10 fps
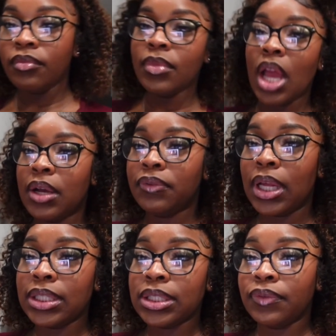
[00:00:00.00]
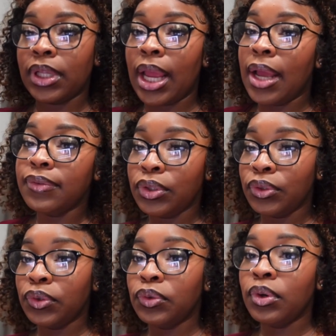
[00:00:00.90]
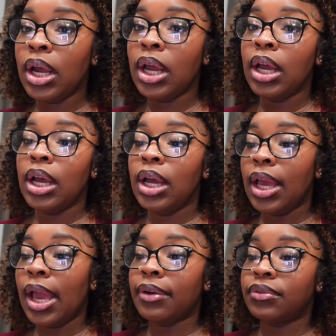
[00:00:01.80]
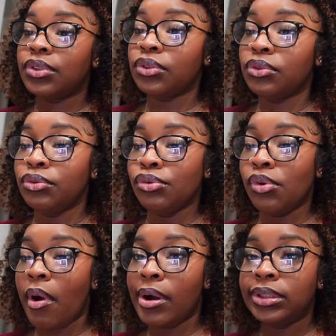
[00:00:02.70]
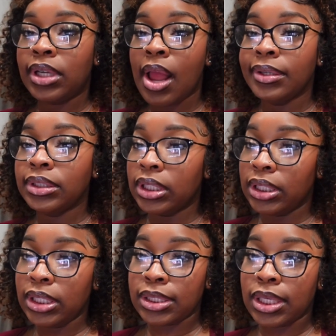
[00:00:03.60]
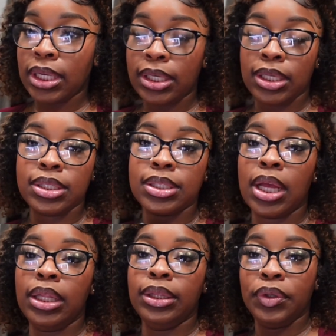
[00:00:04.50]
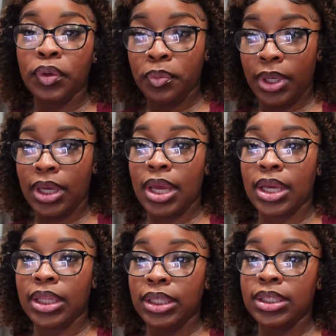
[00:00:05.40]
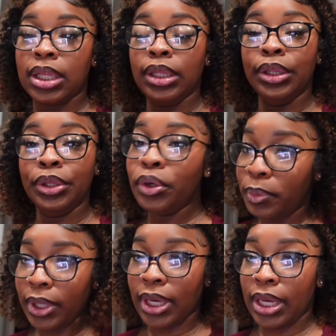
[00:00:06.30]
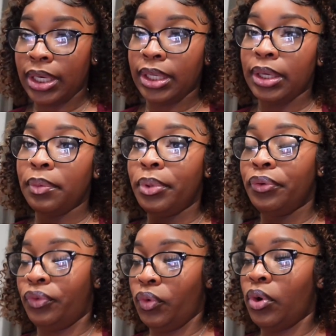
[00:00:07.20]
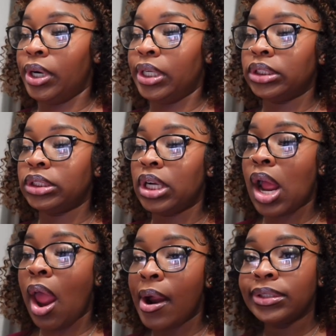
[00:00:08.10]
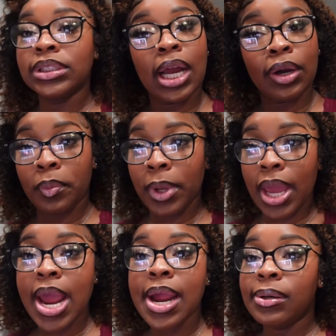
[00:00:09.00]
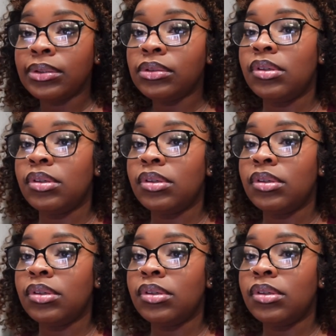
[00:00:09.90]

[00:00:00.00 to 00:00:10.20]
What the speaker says: I have a lot of stuff that I have to do. Have to at least get these a little bit, at least a little bit edited before I go to bed.